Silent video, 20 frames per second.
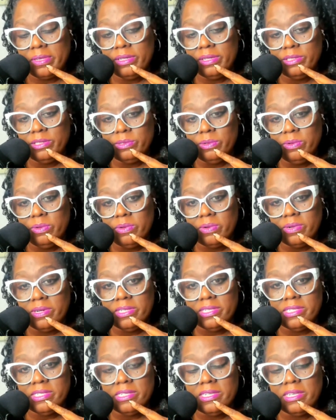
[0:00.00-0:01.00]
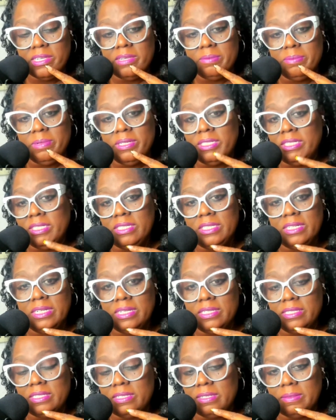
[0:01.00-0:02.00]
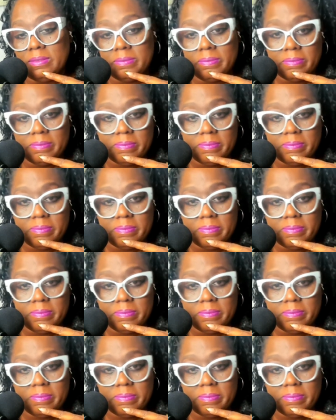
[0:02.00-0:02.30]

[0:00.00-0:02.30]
controller on his team, and she doesn't.